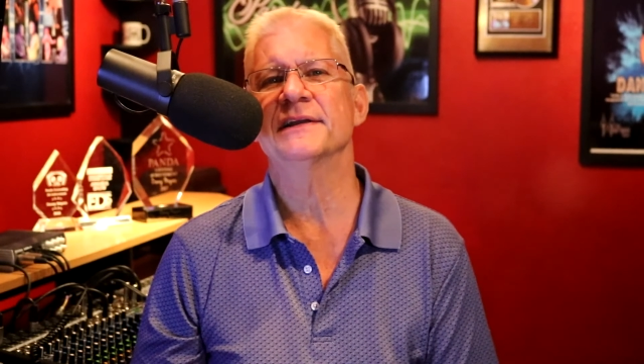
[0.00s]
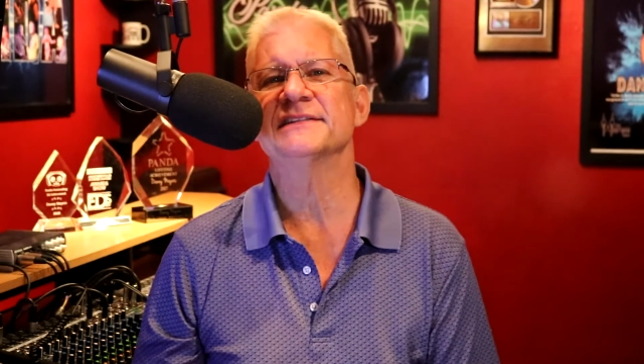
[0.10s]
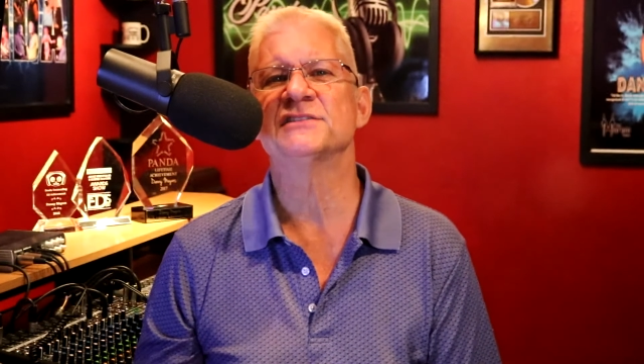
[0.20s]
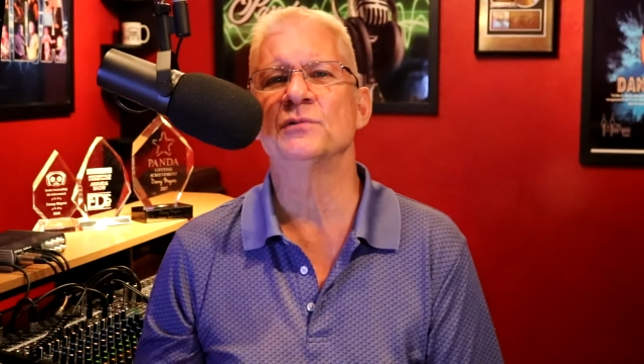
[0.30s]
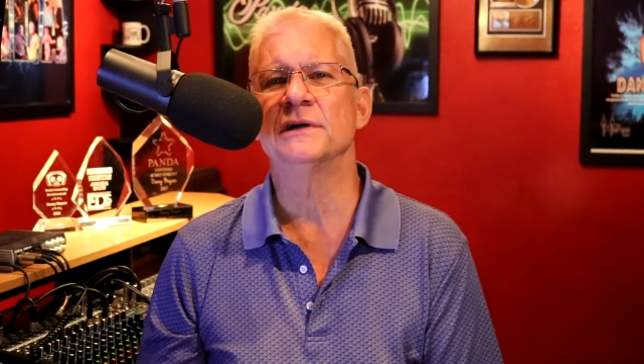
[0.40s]

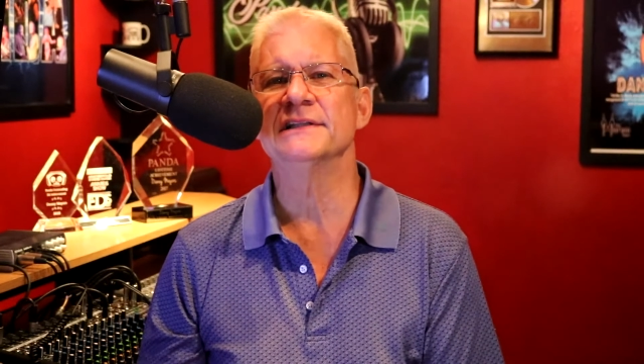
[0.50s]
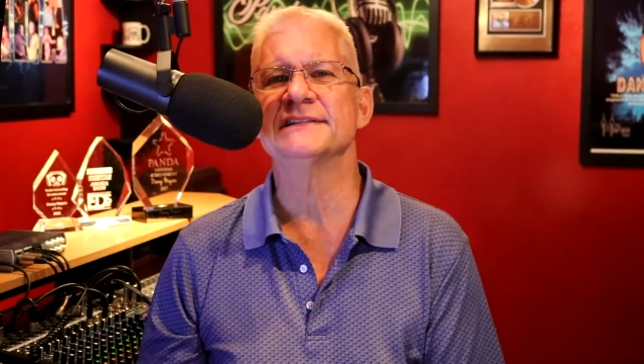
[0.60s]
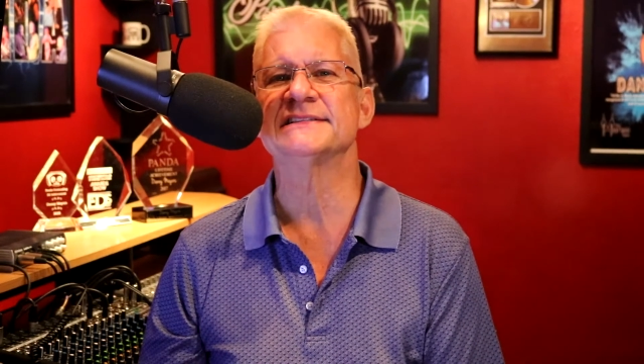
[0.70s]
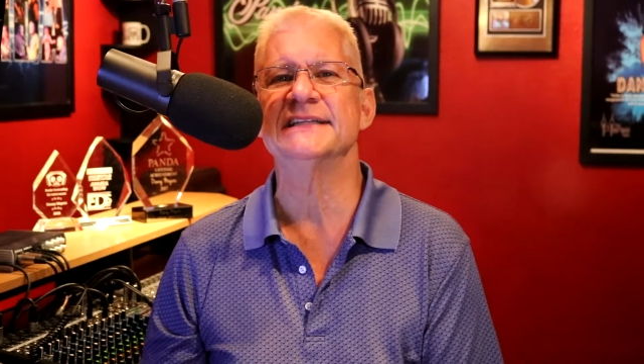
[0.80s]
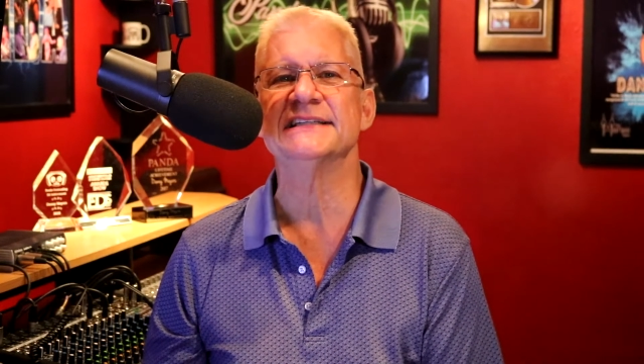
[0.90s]
is the one
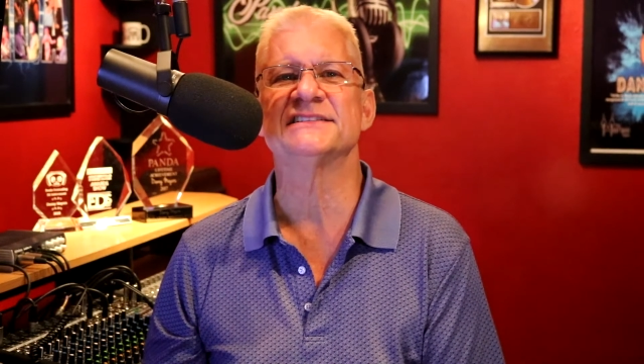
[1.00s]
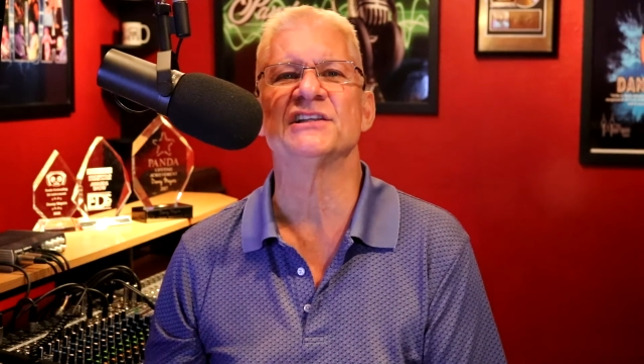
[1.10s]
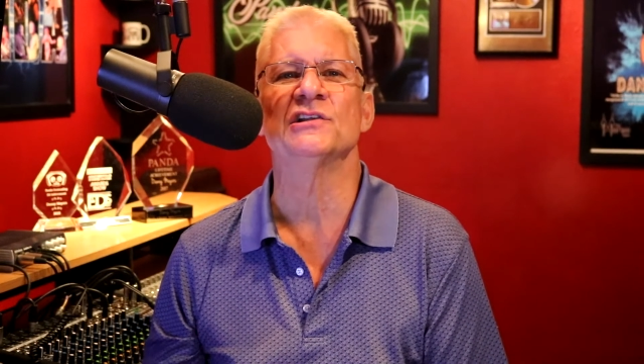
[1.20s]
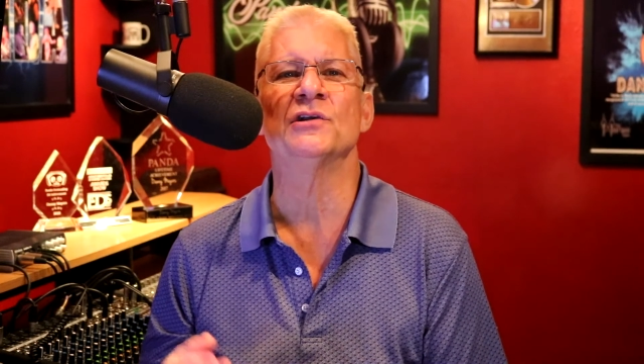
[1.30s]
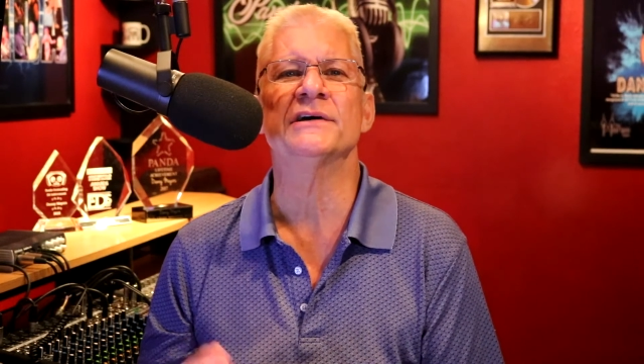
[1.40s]
that says
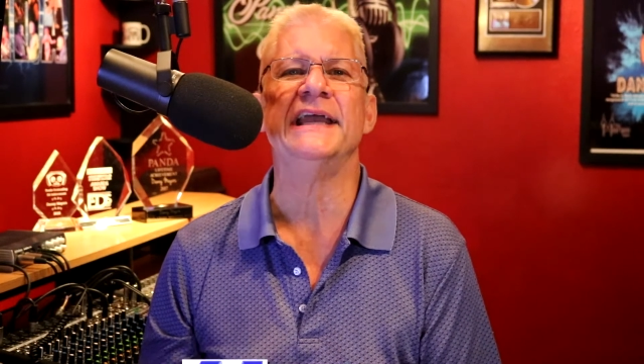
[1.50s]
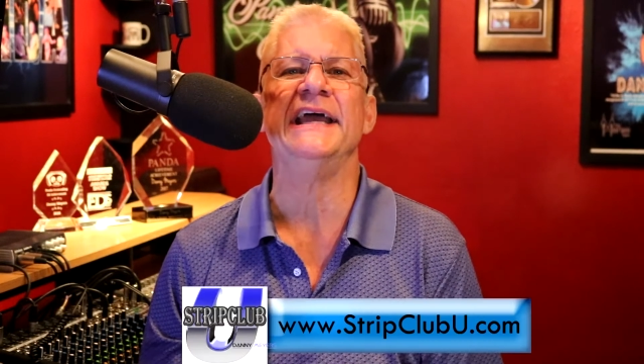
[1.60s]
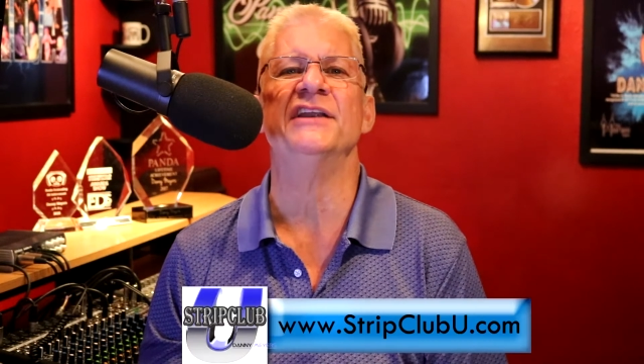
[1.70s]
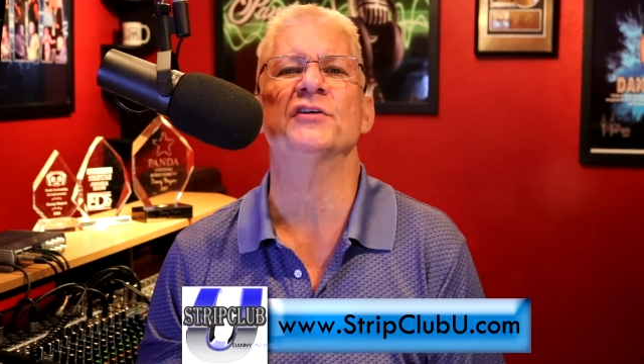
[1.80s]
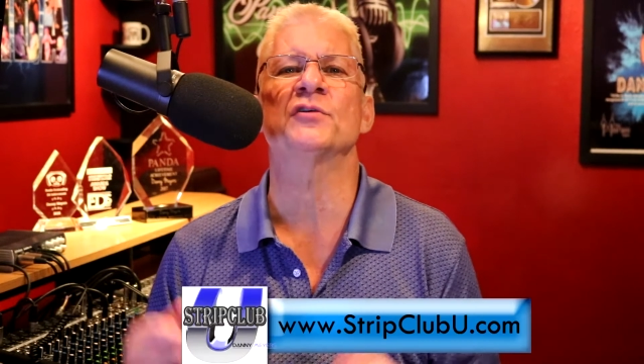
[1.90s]
to look
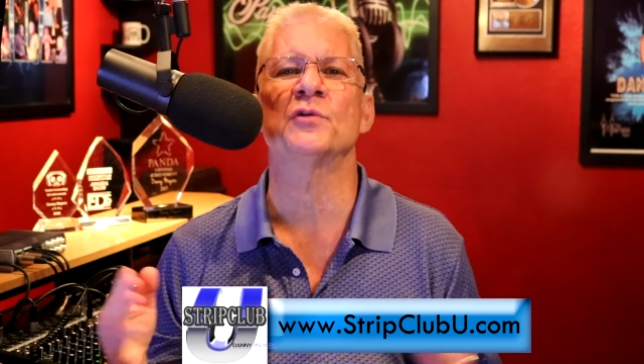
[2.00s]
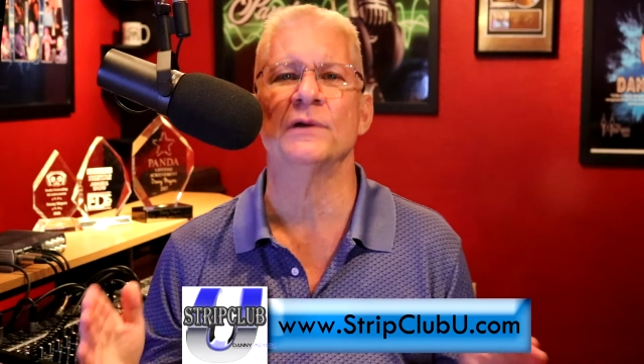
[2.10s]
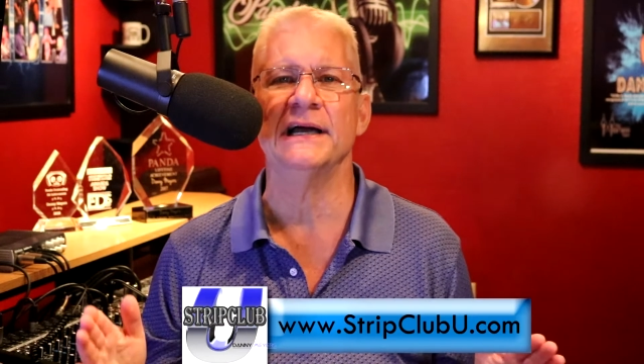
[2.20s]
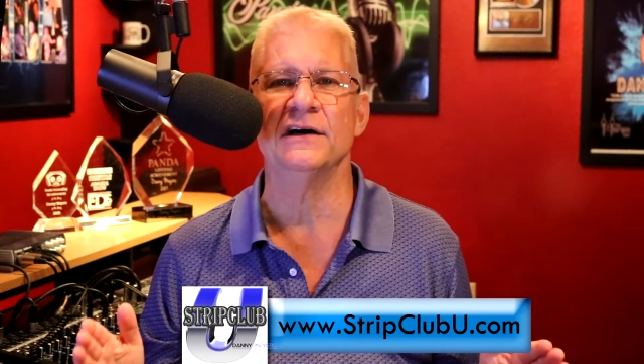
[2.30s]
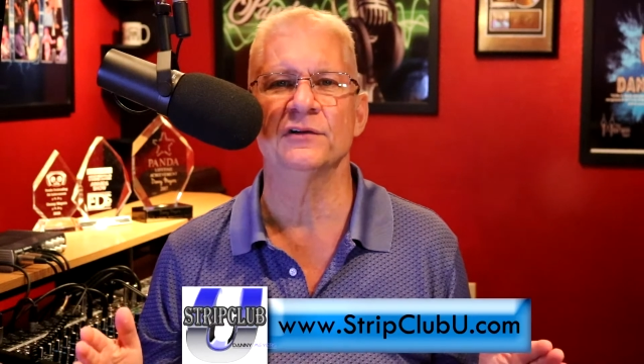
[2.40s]
at your
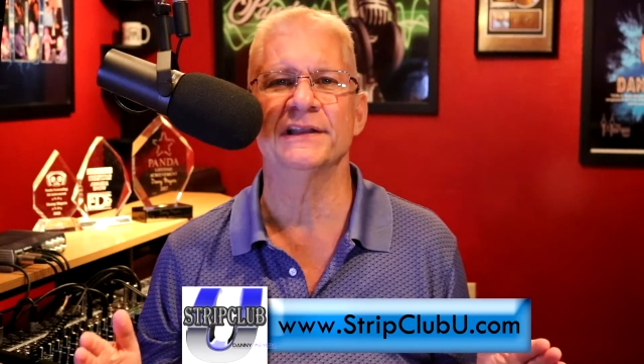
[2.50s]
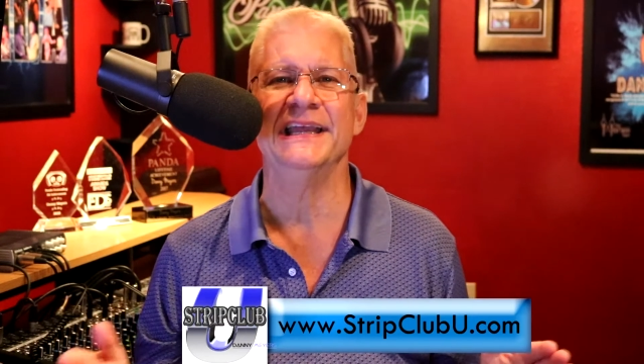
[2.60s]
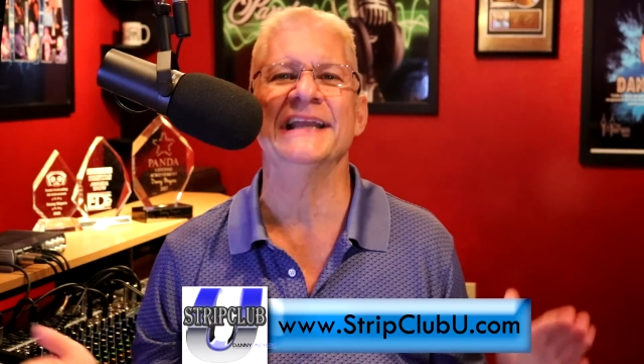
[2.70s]
crowd